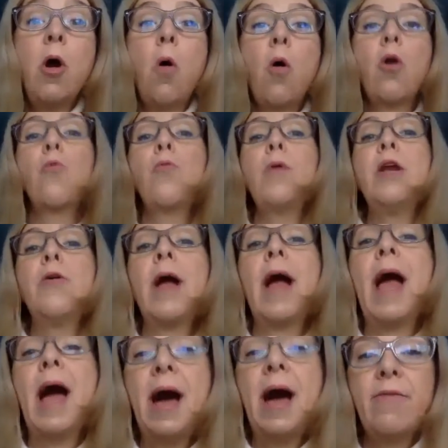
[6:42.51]
or we don't
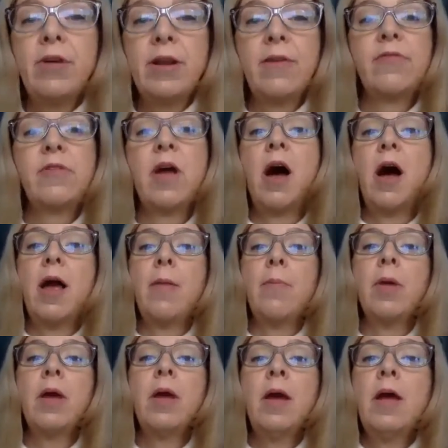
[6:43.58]
have enough time.